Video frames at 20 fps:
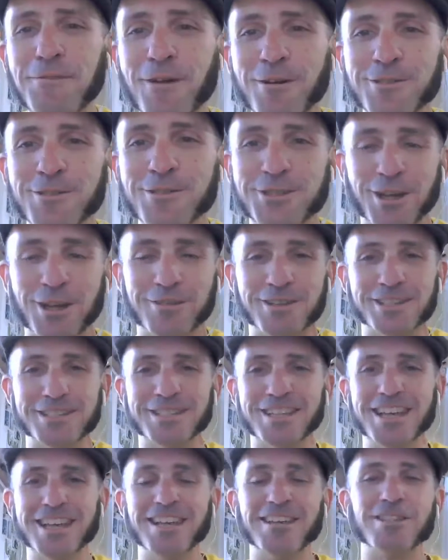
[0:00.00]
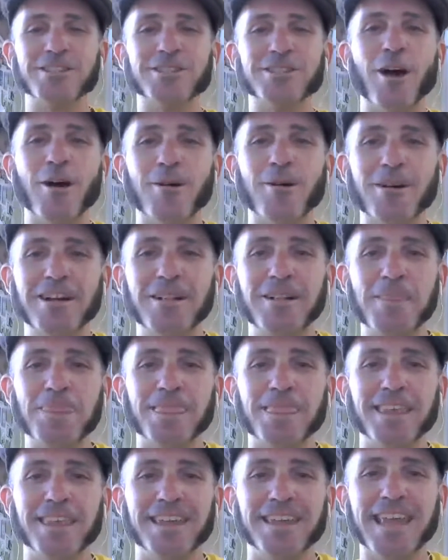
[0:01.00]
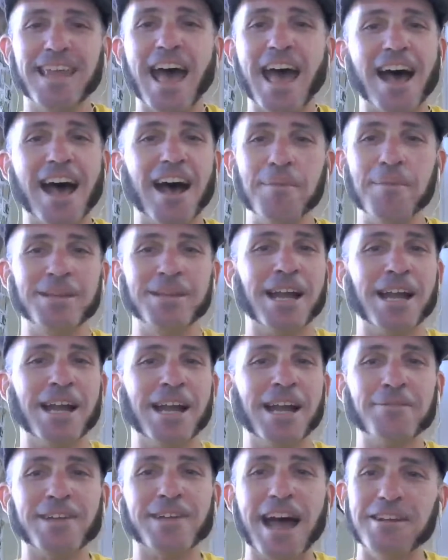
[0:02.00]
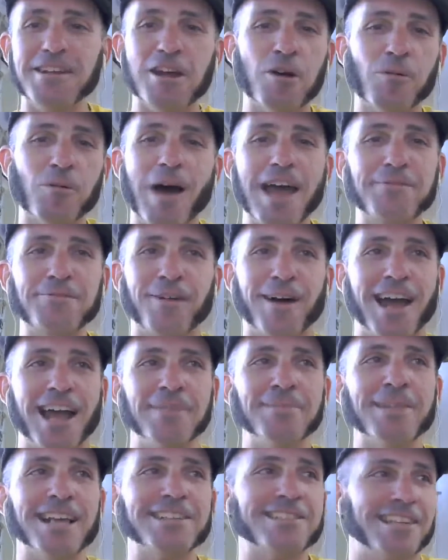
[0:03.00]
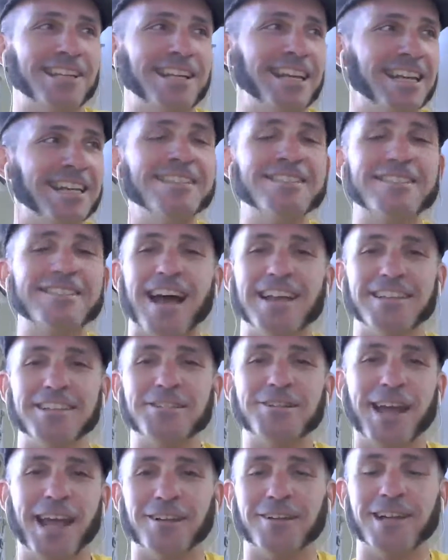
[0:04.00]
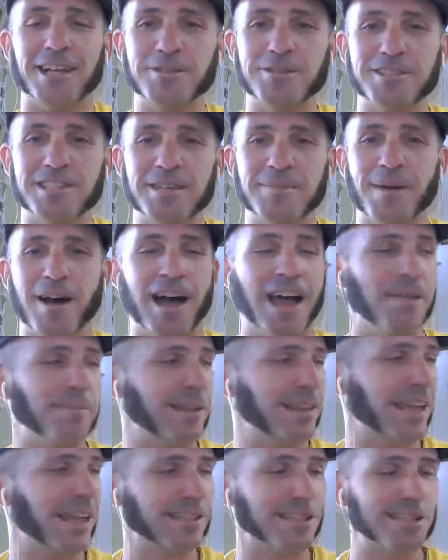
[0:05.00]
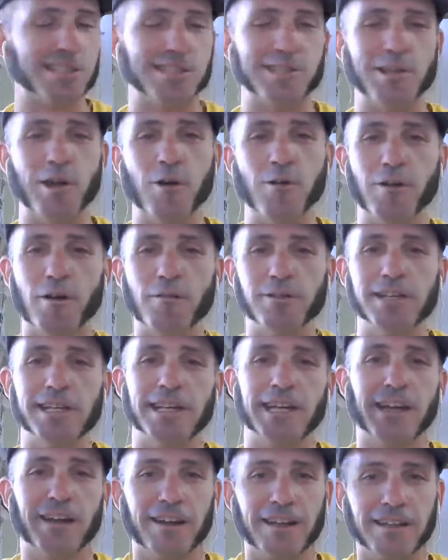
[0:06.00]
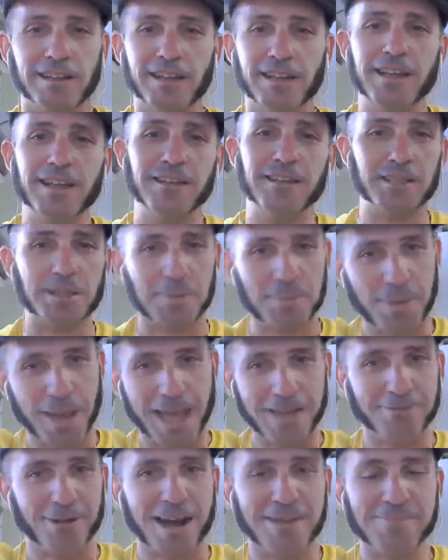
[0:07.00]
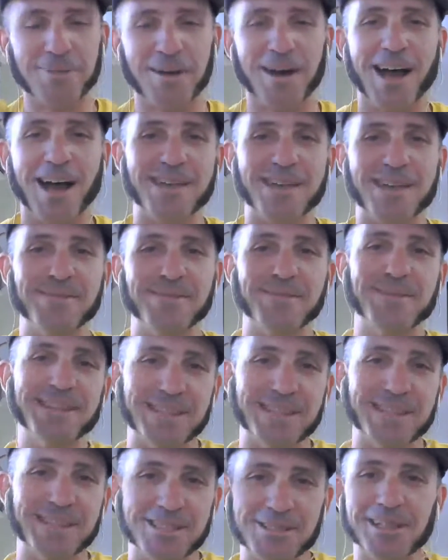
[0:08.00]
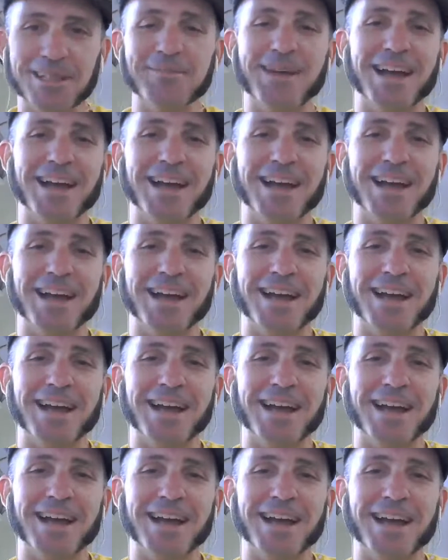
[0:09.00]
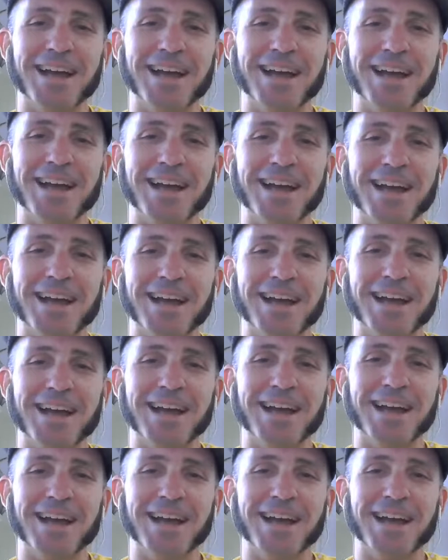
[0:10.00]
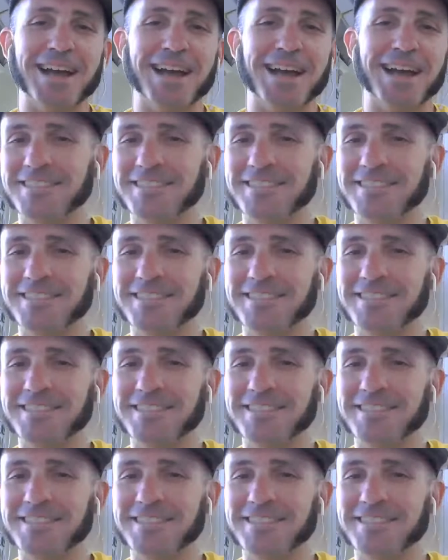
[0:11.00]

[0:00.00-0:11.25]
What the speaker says: phone service. So, yeah, I mean, I've got no Wi-Fi. I'm like sitting inside the trailer. That's what you see behind me, like the stove over here, and there's a bed right behind me and a toilet back there. So I'm like sitting in the